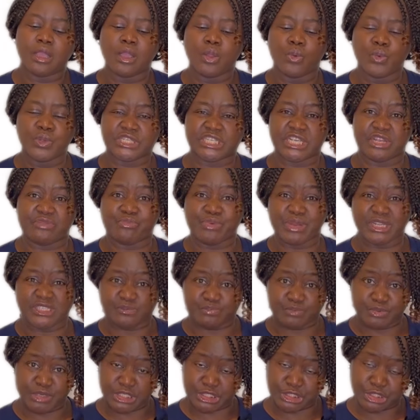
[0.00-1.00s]
with a
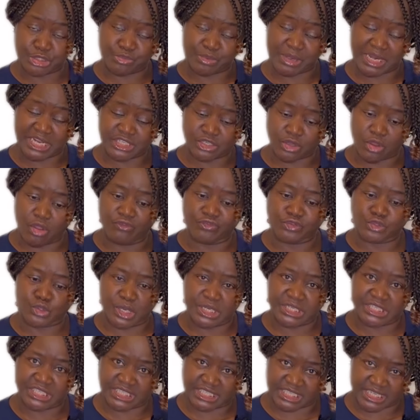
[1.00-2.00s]
respiratory rate of
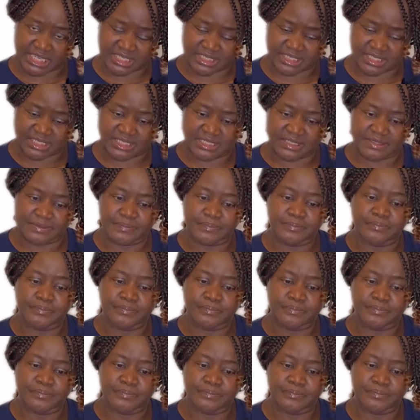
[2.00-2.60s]
26.